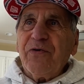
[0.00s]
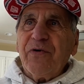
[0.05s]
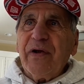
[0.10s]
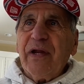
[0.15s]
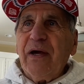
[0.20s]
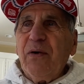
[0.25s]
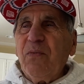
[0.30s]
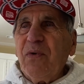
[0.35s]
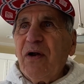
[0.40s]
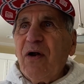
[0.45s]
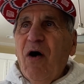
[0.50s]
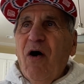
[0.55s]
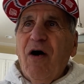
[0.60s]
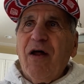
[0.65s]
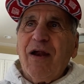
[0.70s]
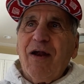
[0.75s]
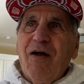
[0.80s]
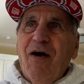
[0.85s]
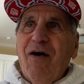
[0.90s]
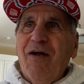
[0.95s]
And he went
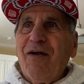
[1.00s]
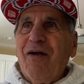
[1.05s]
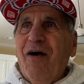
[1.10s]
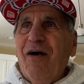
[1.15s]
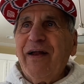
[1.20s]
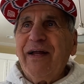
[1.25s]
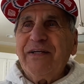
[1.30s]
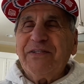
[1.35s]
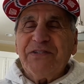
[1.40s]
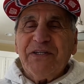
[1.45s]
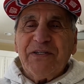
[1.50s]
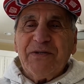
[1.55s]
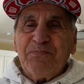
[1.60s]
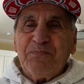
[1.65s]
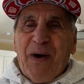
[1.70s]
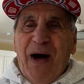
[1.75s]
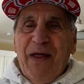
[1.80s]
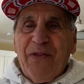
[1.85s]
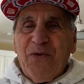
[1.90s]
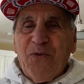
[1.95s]
on. He said,
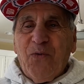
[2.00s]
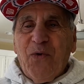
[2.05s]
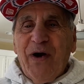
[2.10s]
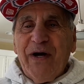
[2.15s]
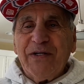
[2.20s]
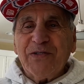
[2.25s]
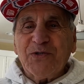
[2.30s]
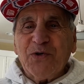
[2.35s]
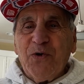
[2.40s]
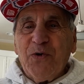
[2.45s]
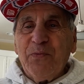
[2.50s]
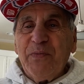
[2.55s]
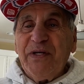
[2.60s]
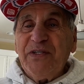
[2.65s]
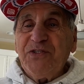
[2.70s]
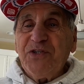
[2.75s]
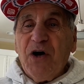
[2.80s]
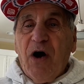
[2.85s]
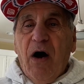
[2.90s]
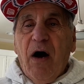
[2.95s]
by the way, it's going to be
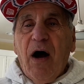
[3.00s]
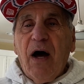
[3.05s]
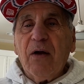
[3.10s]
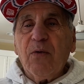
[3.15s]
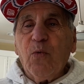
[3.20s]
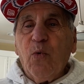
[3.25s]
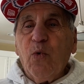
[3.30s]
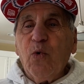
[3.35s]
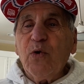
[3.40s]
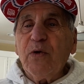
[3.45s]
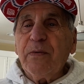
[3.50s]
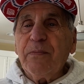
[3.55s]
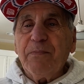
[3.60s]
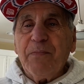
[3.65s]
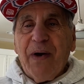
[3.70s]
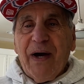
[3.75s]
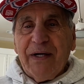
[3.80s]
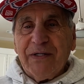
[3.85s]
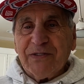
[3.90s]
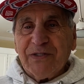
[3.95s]
John Wooden
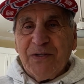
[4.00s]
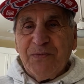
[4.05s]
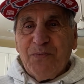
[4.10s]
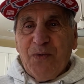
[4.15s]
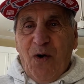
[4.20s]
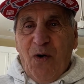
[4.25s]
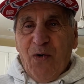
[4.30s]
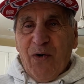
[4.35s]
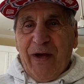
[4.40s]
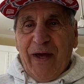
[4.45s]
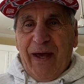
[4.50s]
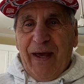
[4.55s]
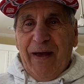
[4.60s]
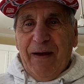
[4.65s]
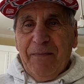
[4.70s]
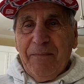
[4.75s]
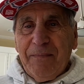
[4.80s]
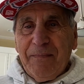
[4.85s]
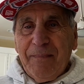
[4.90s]
basketball camp.